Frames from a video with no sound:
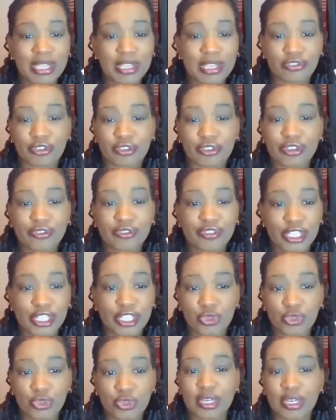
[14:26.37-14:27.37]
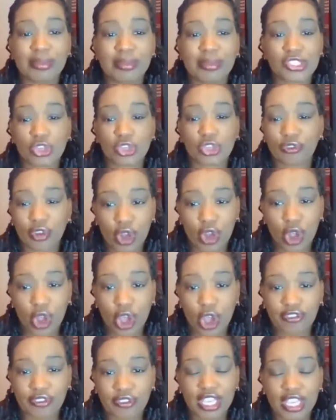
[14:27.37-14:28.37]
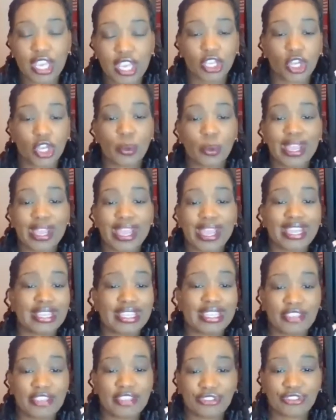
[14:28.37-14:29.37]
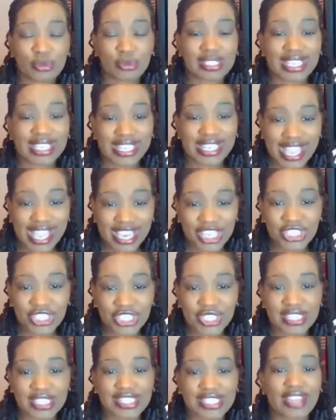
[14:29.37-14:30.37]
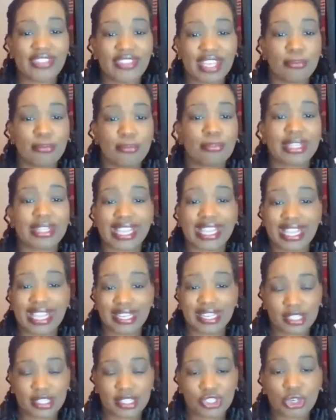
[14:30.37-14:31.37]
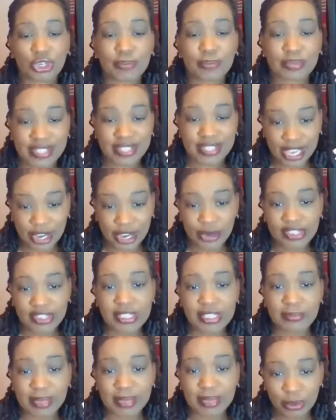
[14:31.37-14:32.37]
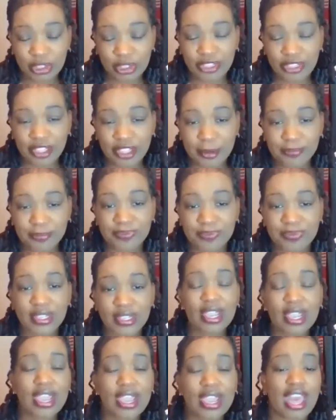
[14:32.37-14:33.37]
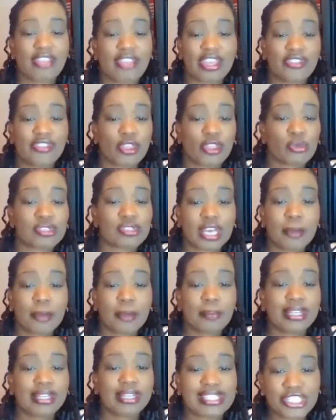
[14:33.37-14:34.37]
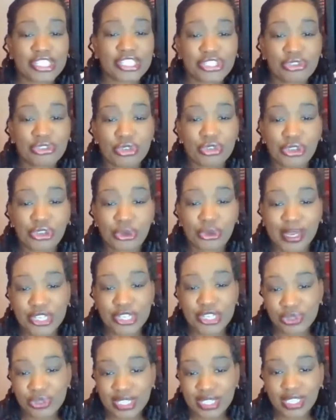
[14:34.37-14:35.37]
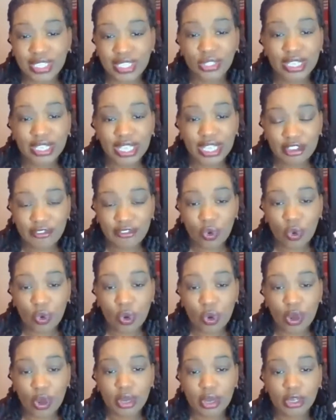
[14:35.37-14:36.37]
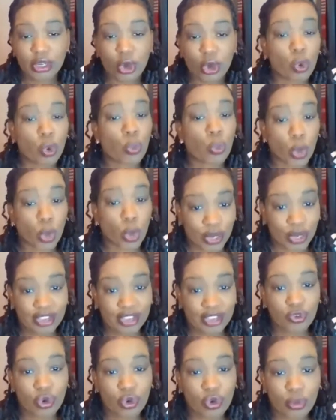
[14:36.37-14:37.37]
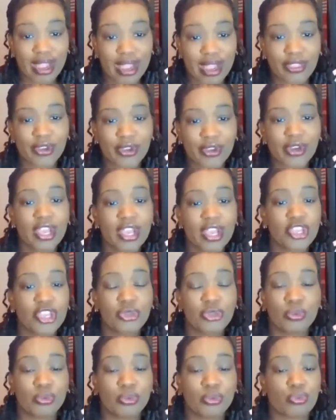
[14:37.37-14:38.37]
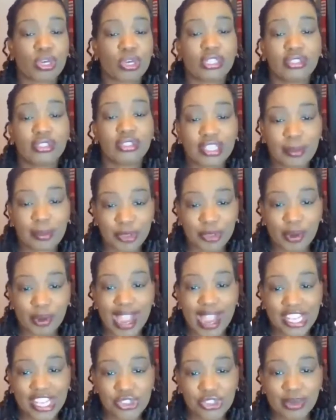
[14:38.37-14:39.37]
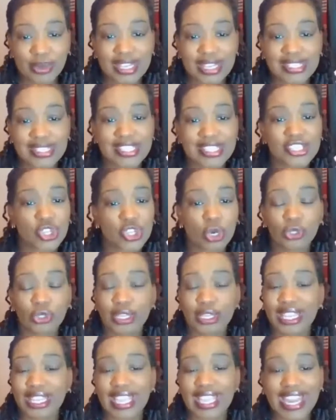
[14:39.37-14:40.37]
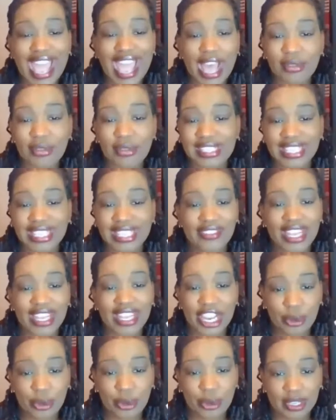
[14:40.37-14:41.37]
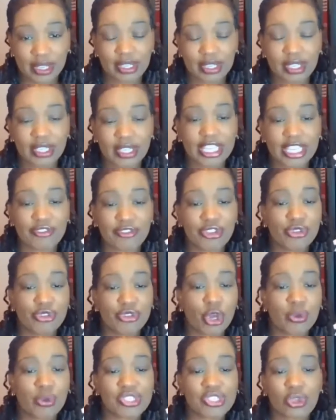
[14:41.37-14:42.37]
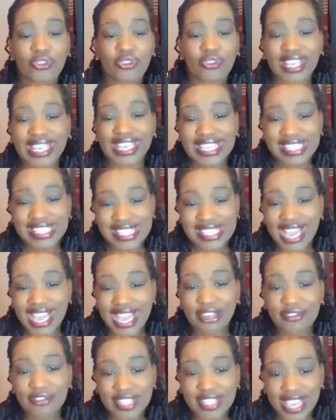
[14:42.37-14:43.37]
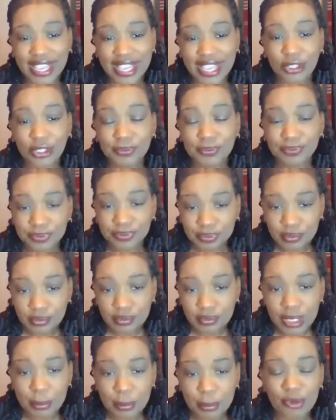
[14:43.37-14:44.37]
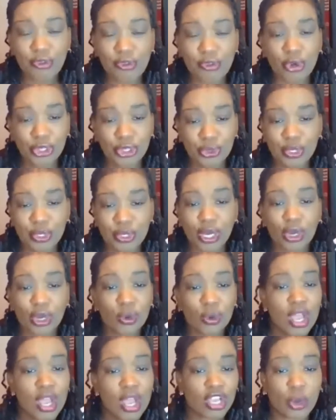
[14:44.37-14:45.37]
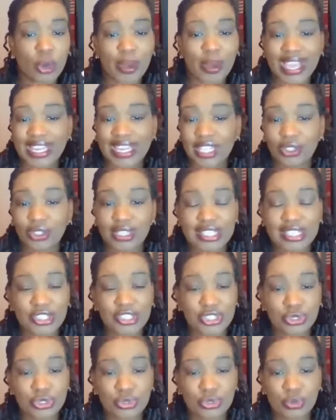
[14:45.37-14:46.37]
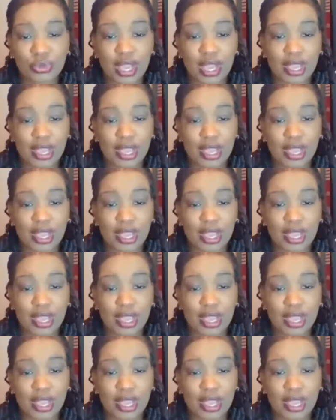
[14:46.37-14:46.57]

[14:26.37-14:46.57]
meet for 15, 20 minutes over coffee. Go ahead and get those connections and then plan a trip there to meet with them. And then those companies that you're interested in looking for or working for rather, you want to look up their address and start looking at housing in that area. If you know it's on the east side of town, before you go ahead and look into